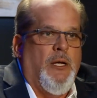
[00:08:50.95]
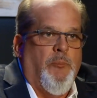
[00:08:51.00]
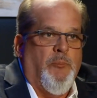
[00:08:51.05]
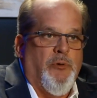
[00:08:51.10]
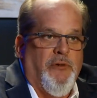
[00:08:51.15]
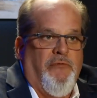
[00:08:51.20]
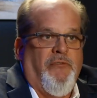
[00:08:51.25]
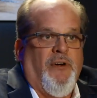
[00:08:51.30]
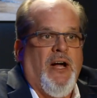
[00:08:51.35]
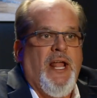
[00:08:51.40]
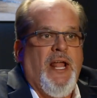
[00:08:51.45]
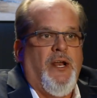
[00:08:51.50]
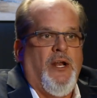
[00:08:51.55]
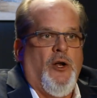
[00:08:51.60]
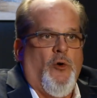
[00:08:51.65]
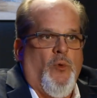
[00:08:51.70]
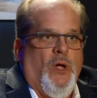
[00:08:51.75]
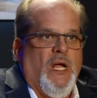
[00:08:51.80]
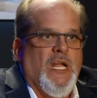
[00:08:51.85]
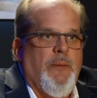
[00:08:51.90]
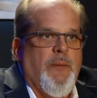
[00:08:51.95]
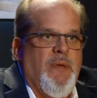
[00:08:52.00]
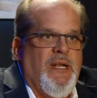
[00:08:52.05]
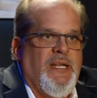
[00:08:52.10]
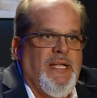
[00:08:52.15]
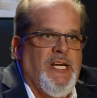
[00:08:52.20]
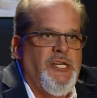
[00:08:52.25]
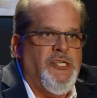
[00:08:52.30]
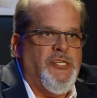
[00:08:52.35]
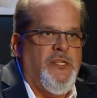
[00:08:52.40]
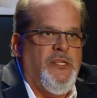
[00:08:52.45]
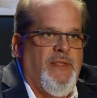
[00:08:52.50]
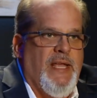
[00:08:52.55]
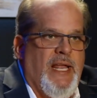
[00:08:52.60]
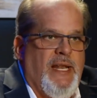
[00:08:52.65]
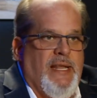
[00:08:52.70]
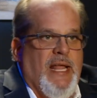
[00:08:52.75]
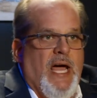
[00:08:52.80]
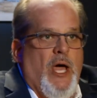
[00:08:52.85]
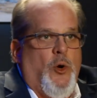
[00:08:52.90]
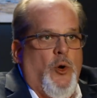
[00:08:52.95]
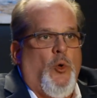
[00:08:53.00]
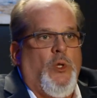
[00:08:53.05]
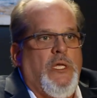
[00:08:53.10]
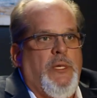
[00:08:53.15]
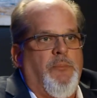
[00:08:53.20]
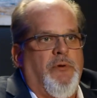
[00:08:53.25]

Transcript: provided a recommendation that not only